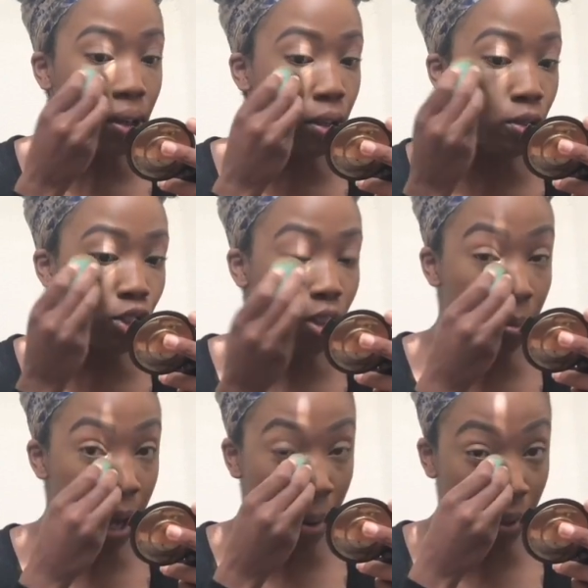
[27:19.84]
you
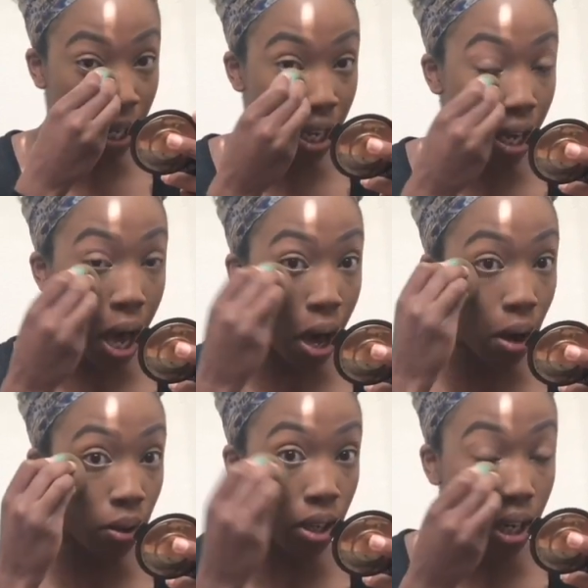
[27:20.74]
should be able to get
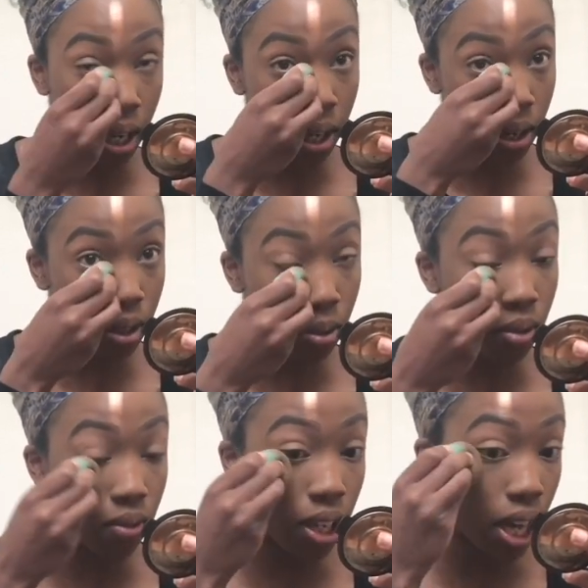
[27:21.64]
health care through
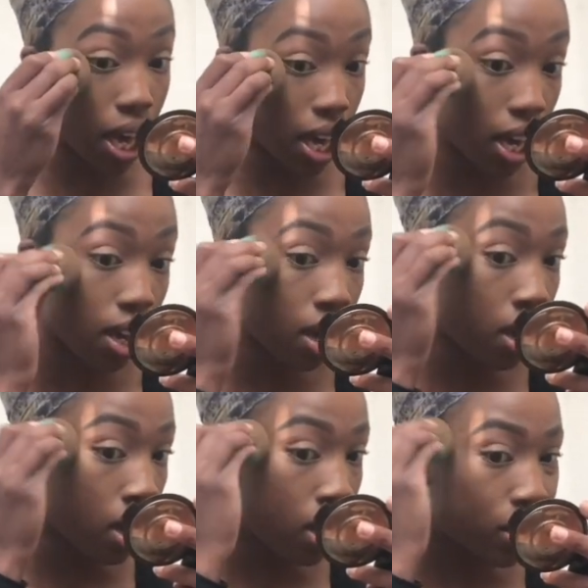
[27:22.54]
the VA.
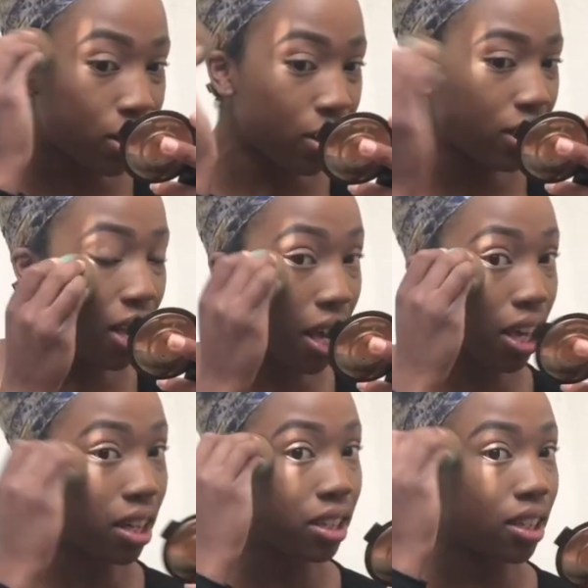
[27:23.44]
So there's
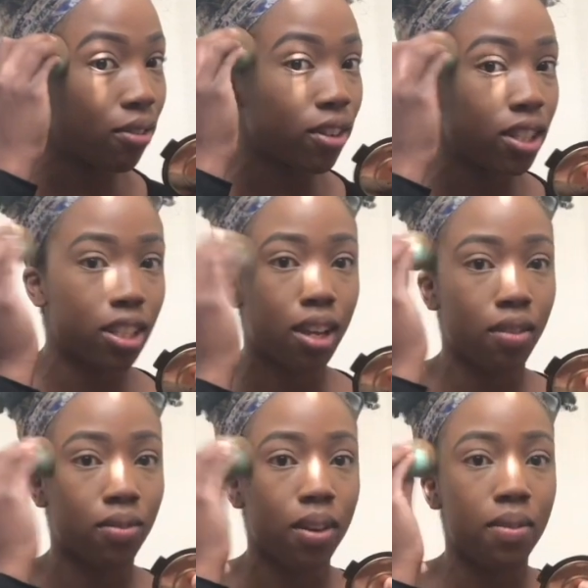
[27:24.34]
like different
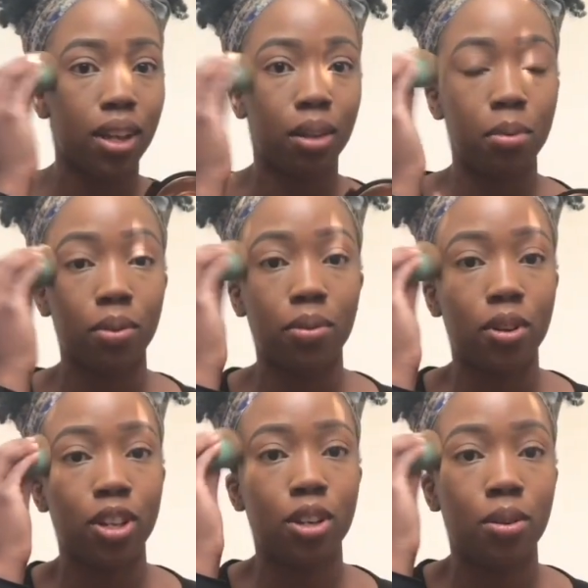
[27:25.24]
stuff available
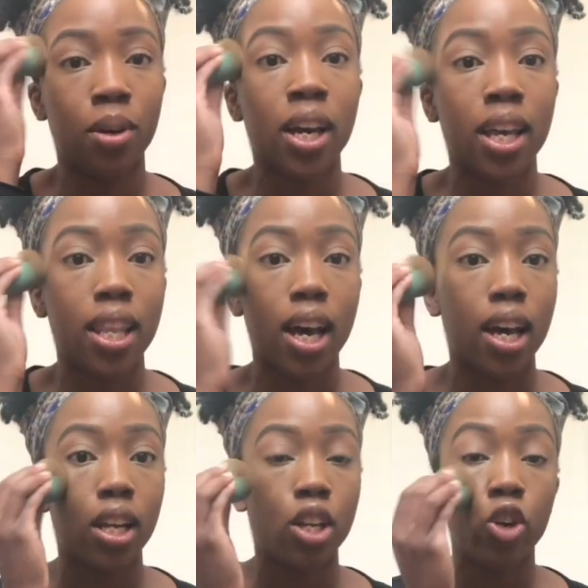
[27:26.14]
for you
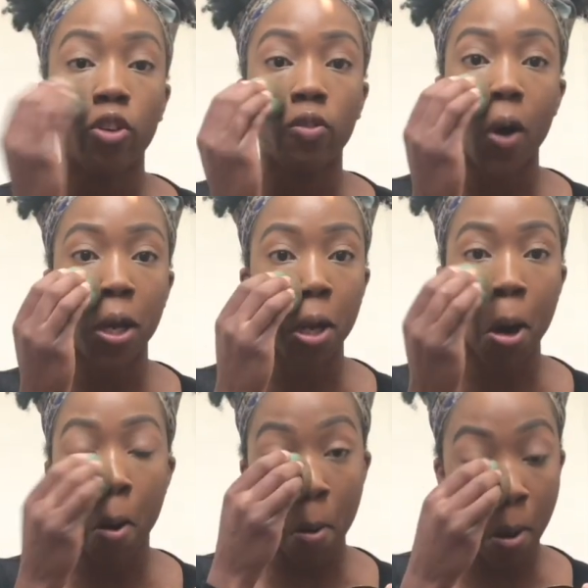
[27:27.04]
that you'll find
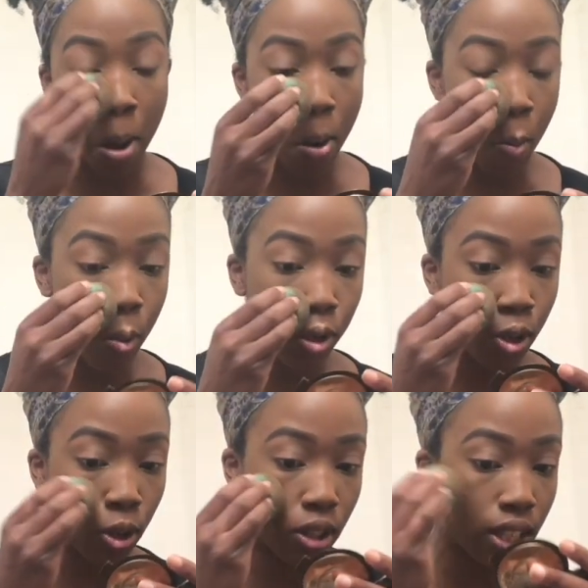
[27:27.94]
out when you
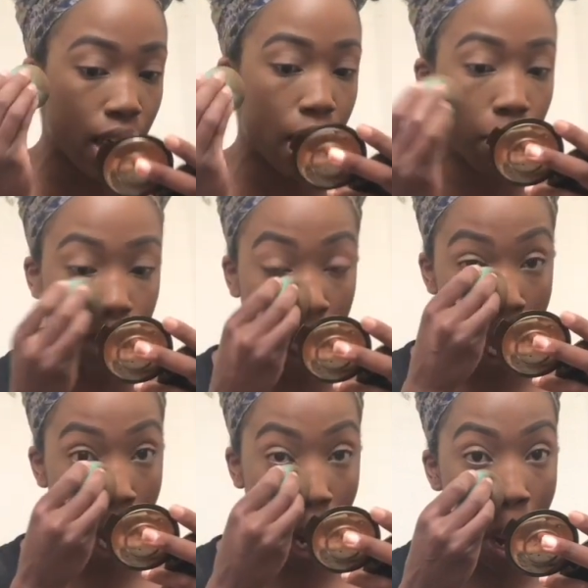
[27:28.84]
go to TAPS.
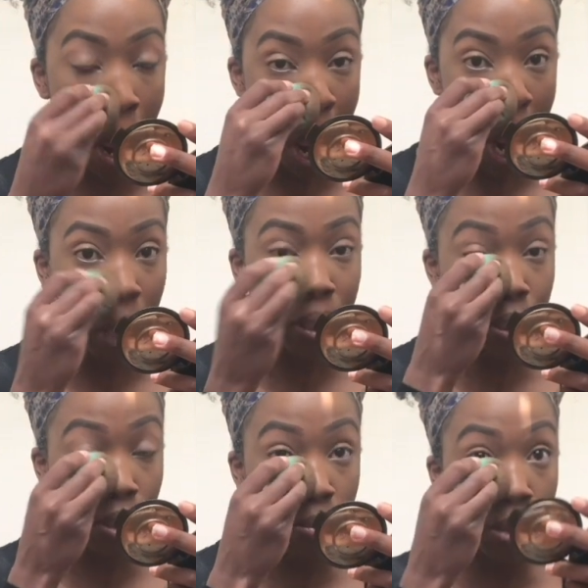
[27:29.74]
Like there's
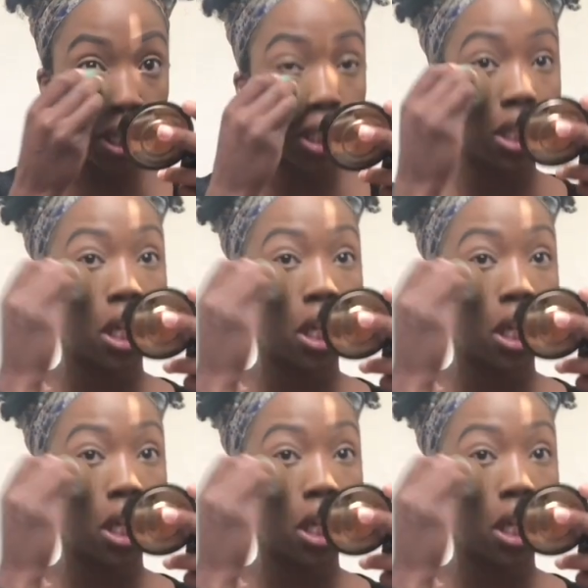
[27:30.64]
so much,